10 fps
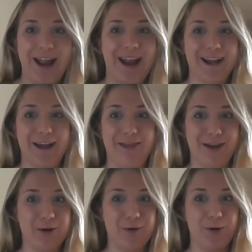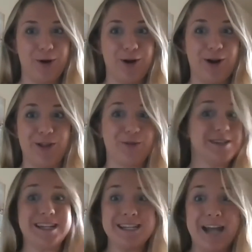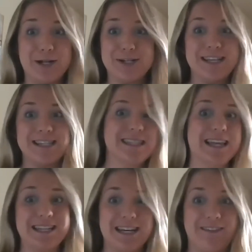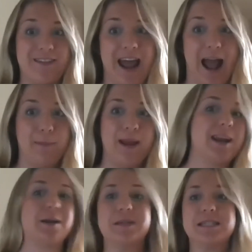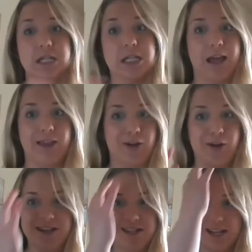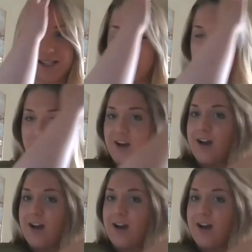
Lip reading: and there was an entire season that didn't even happen, and it was still the craziest year